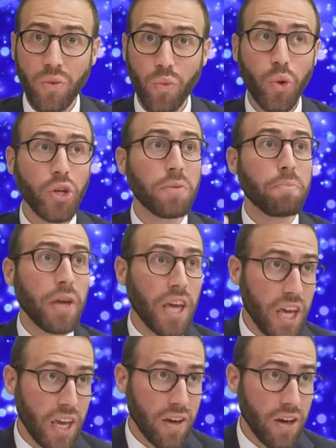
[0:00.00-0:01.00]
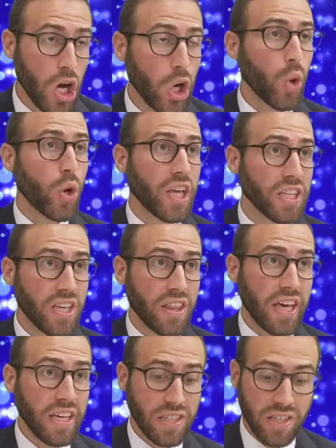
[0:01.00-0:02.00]
would be according to
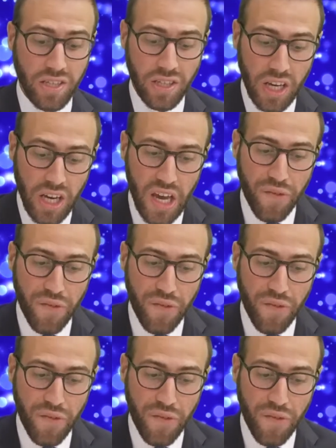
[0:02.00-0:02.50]
this.